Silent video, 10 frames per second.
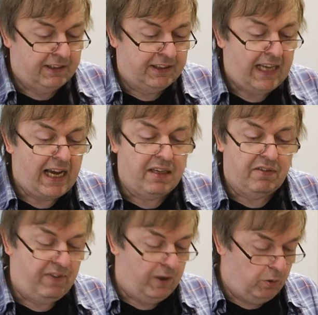sand
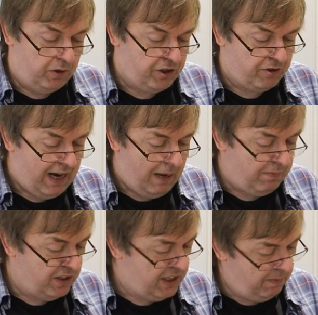filled
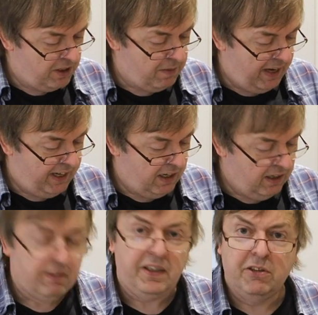strap seems to make
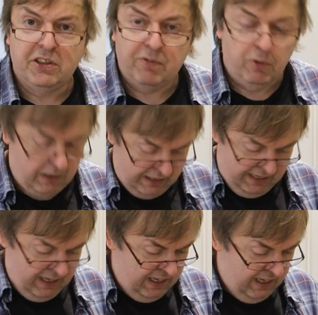a useful
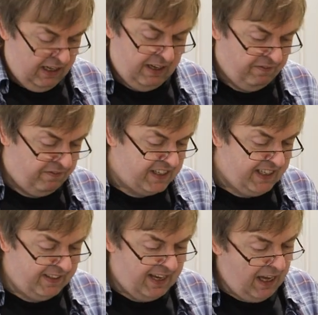
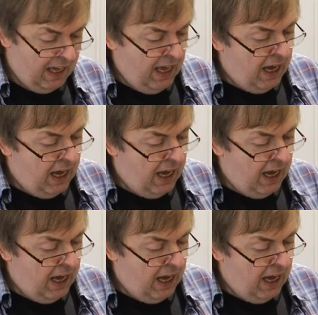fitting there.